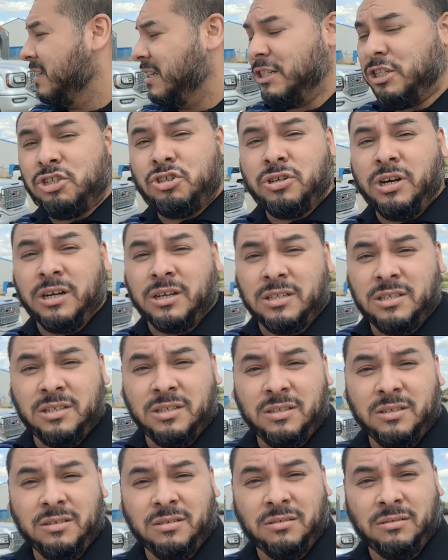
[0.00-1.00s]
is
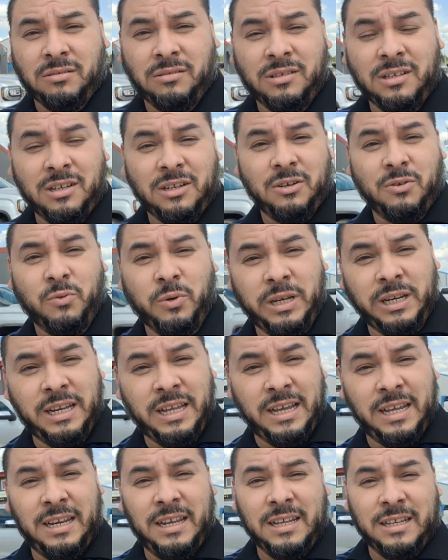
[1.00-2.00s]
trucks. We
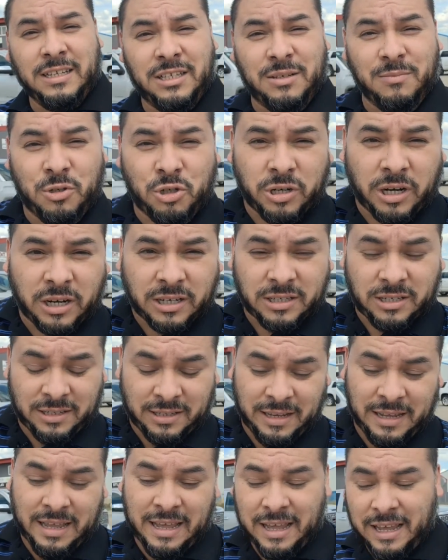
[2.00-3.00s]
need some
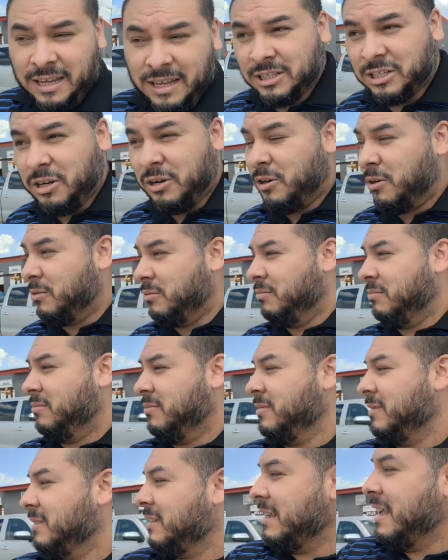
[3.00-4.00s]
trucks. So
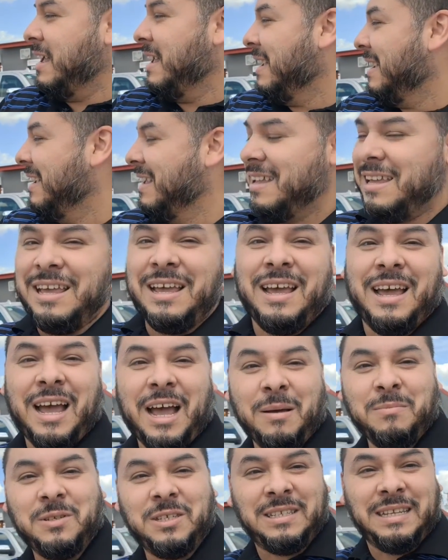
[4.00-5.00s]

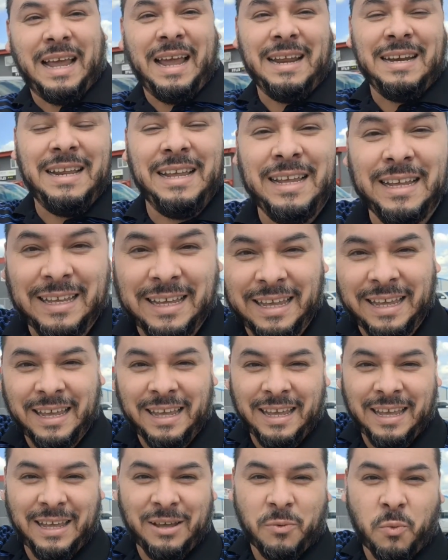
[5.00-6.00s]
I'm standing
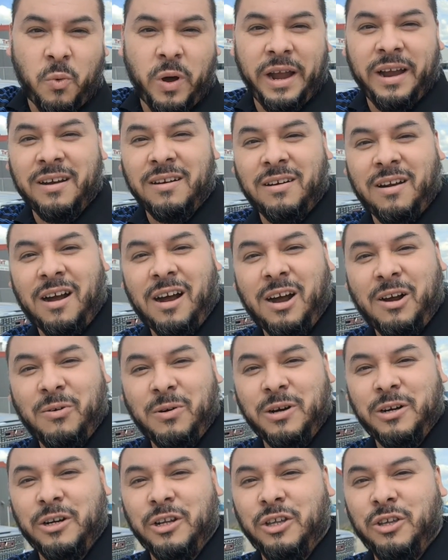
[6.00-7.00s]
where
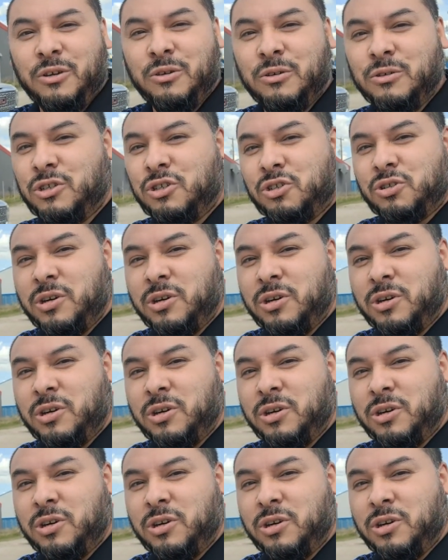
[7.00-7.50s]
our used